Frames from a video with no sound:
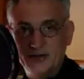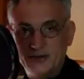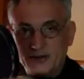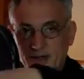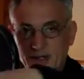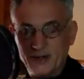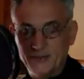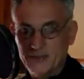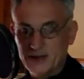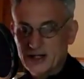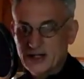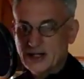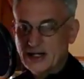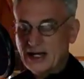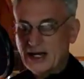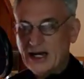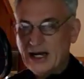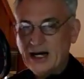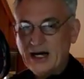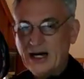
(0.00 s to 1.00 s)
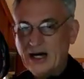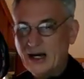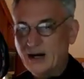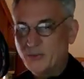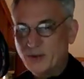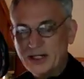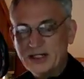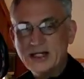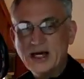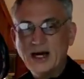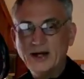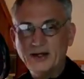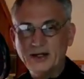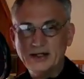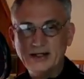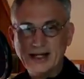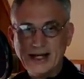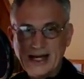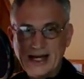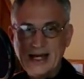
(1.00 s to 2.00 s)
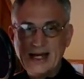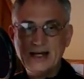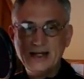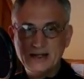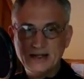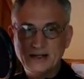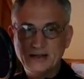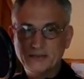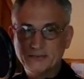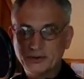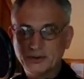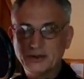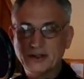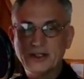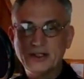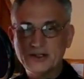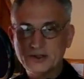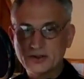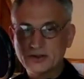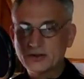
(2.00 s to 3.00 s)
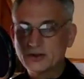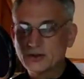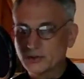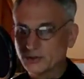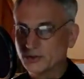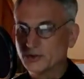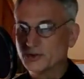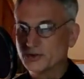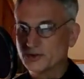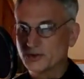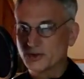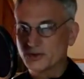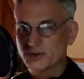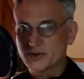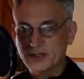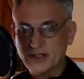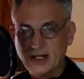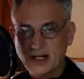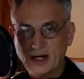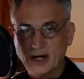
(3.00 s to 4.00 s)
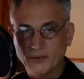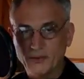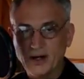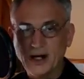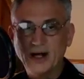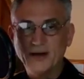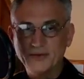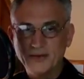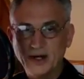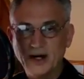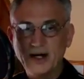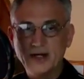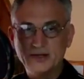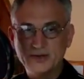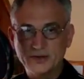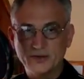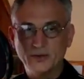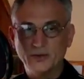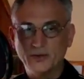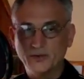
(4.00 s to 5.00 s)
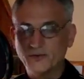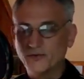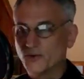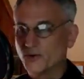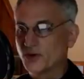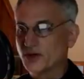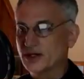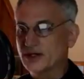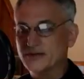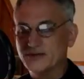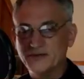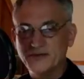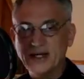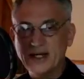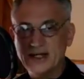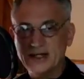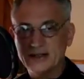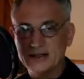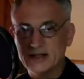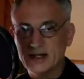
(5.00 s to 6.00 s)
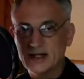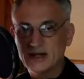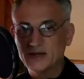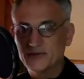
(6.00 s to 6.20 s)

to them. We counted 8 police cruisers around the high school for an event